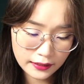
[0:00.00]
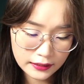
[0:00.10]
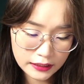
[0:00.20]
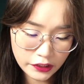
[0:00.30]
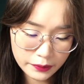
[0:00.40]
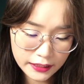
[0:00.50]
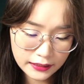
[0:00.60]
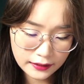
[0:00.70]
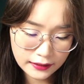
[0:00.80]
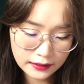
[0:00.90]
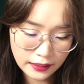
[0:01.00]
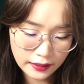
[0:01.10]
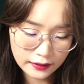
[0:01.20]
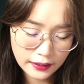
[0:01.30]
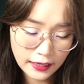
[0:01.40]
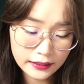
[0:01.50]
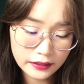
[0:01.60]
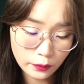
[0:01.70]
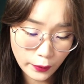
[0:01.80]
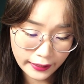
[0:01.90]
the description says that it has
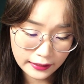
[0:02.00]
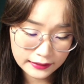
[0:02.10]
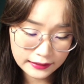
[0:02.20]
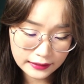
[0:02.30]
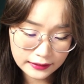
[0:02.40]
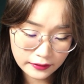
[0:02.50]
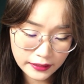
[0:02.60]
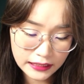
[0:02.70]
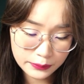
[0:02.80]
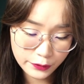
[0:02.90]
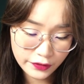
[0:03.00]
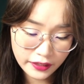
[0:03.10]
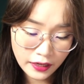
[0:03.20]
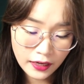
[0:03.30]
a weightless, silky smooth